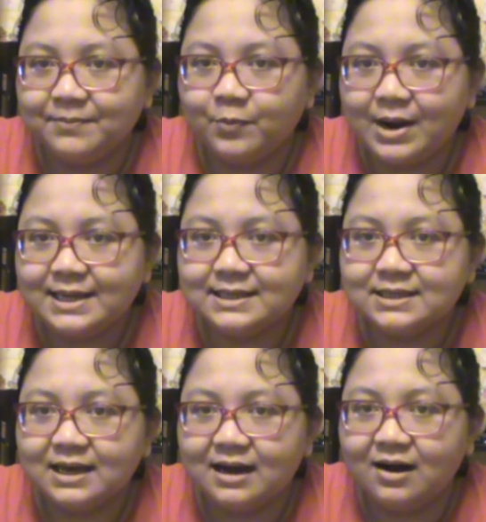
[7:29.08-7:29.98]
white
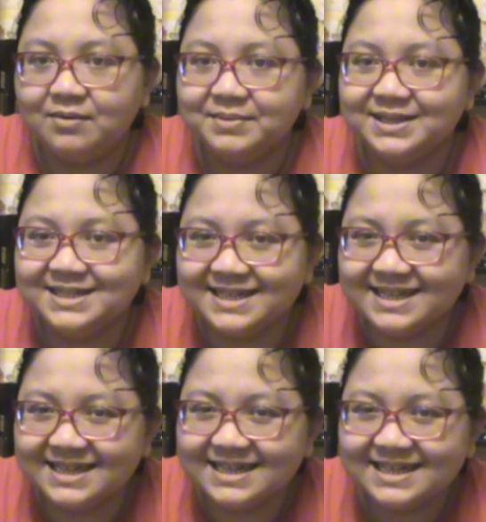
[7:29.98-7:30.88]
almond,
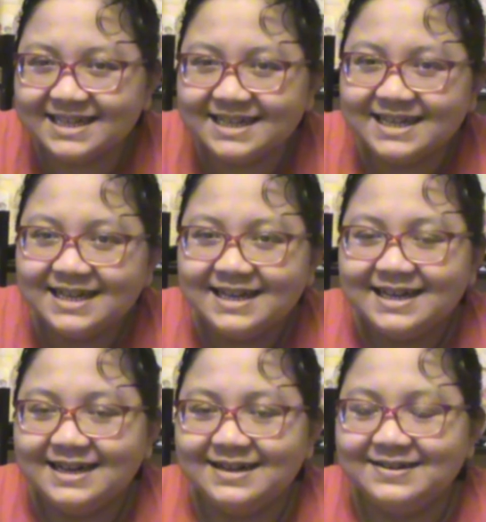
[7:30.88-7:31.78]

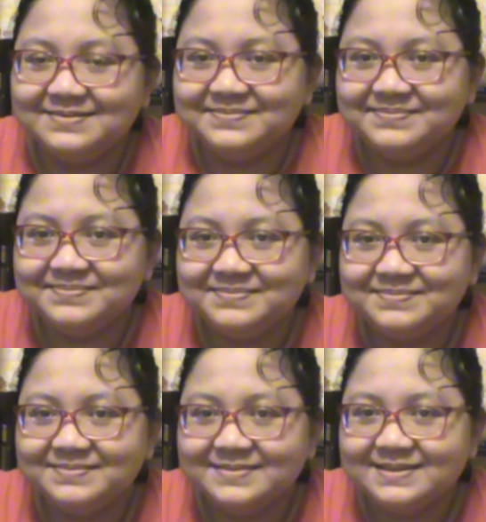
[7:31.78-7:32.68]
and
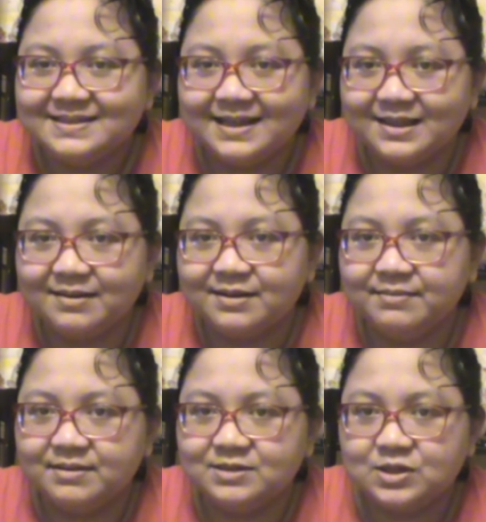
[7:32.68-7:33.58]
some
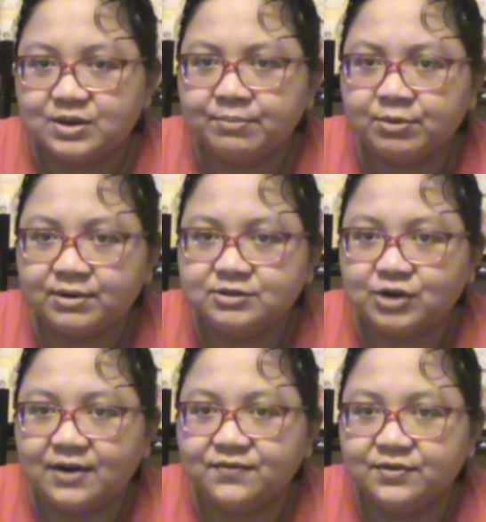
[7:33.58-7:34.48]
sort of
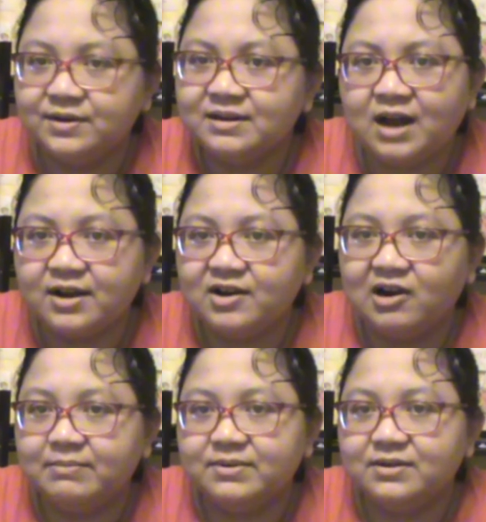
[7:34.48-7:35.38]
dried fruit, not
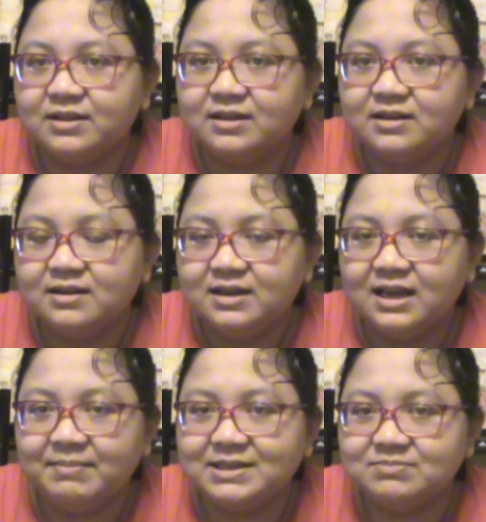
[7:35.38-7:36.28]
cranberries.
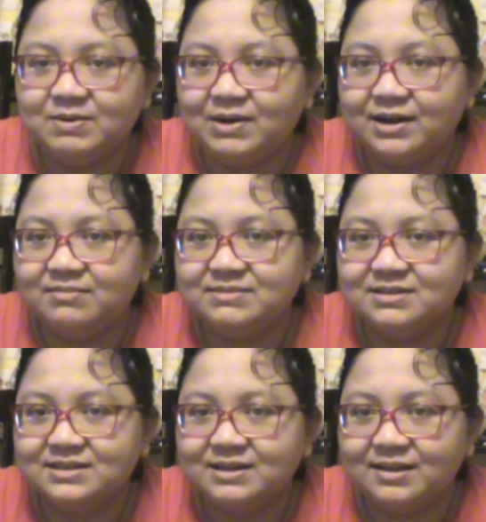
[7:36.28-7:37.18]
It might just be white
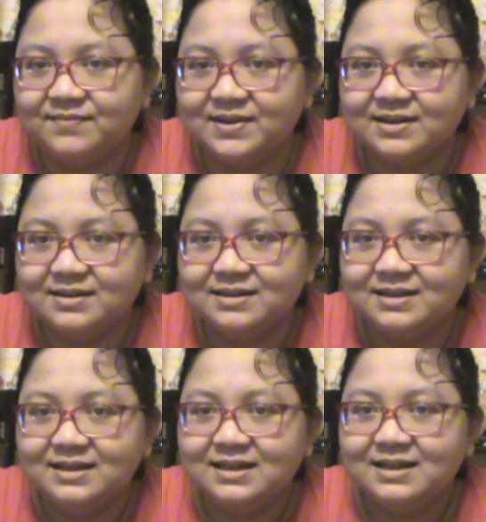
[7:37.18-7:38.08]
almond, something.
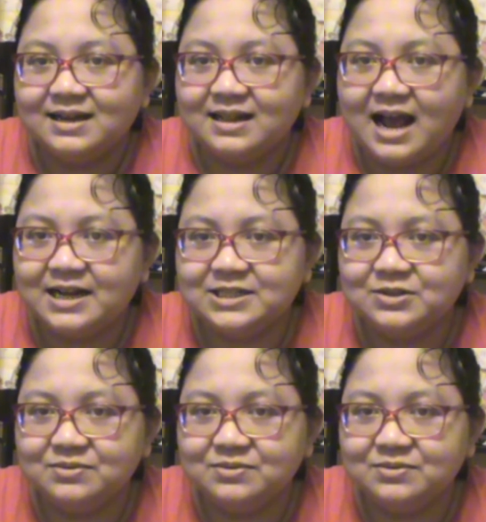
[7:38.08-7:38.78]
Cause I